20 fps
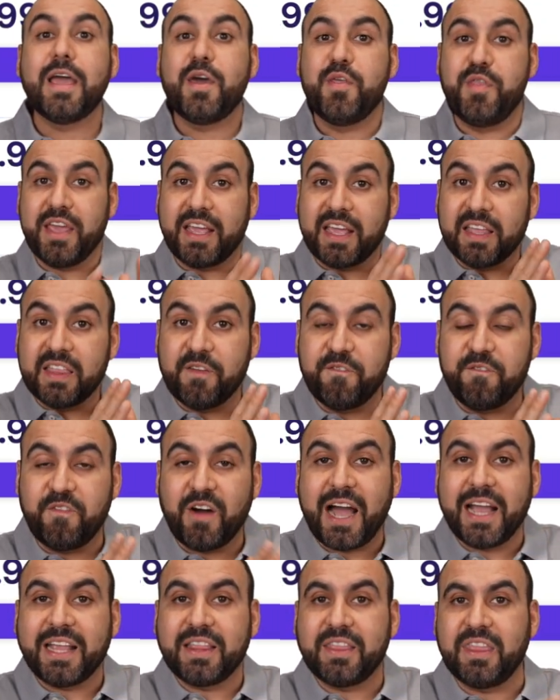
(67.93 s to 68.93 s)
they can
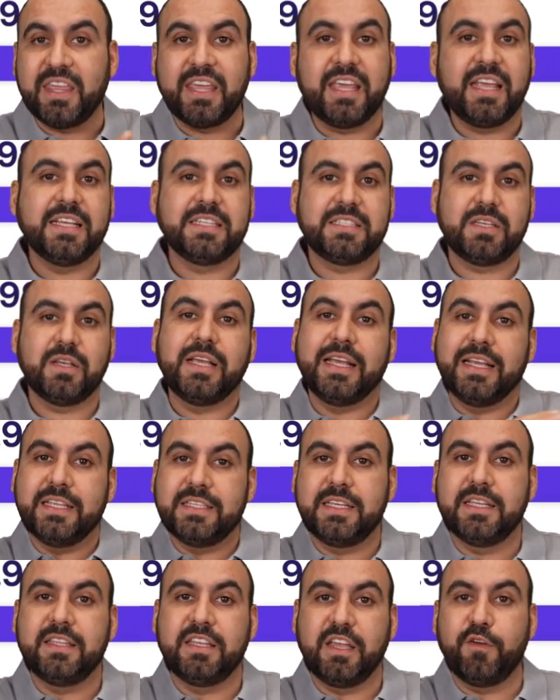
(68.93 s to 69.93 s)
divide these
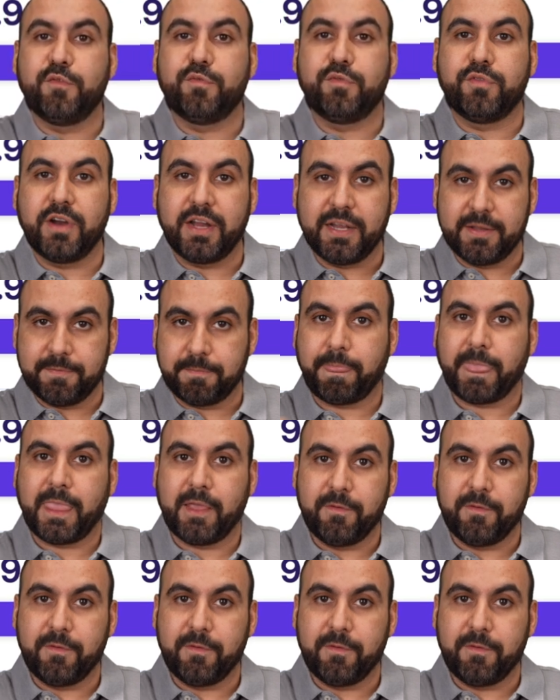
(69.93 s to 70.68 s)
into different